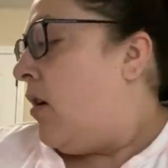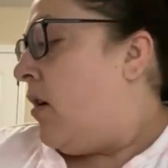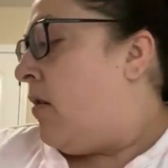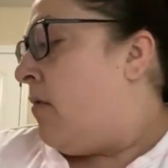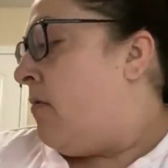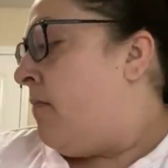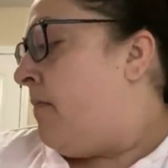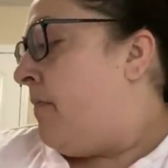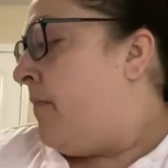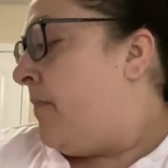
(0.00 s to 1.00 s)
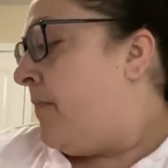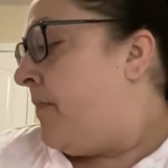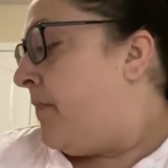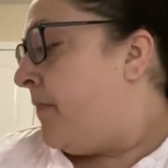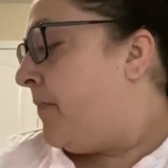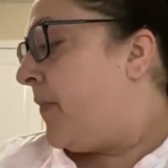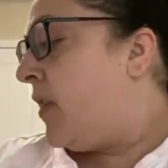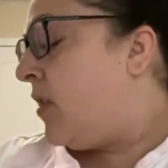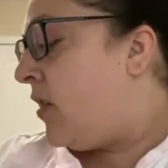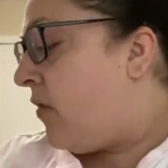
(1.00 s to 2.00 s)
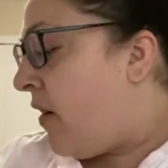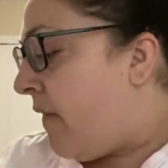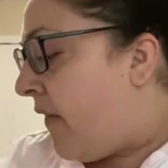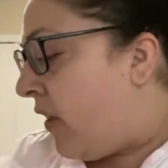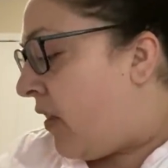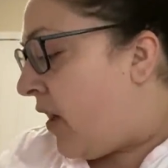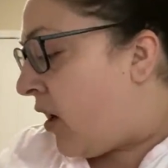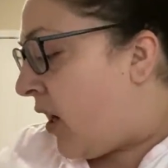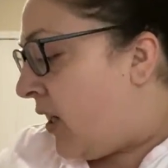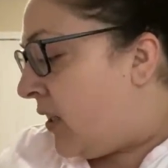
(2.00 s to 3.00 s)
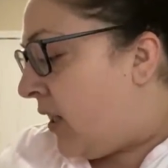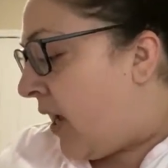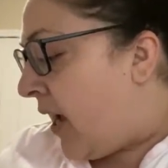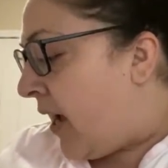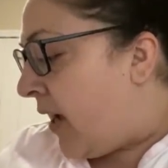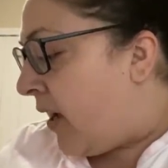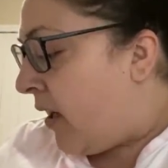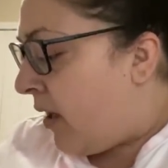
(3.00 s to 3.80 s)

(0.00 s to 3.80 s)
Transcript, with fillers: um, still not feeling that great today.